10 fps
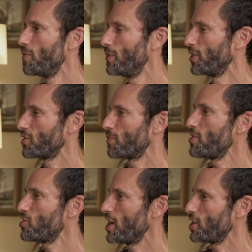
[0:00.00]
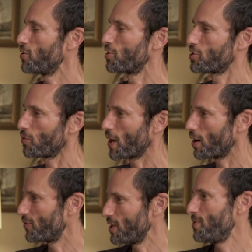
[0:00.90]
though the building's appreciating, you can still write
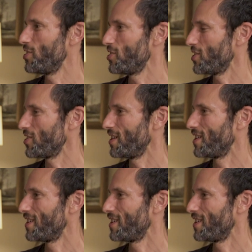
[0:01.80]
off depreciation.